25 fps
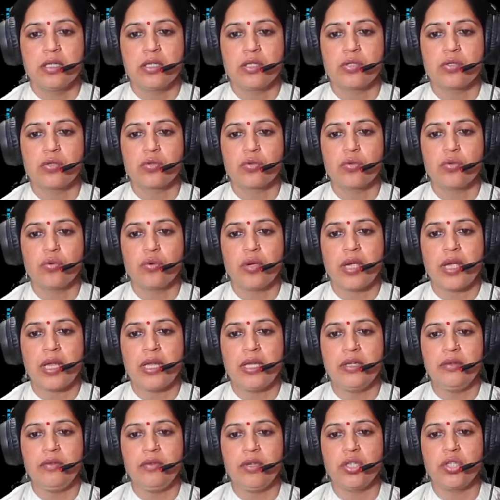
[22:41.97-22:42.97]
So
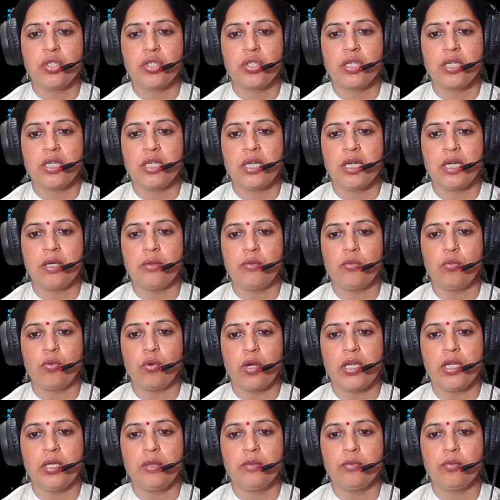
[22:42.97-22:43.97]
elevation in
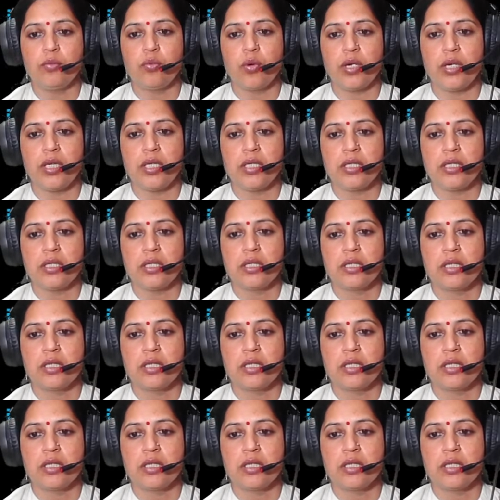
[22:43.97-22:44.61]
boiling point,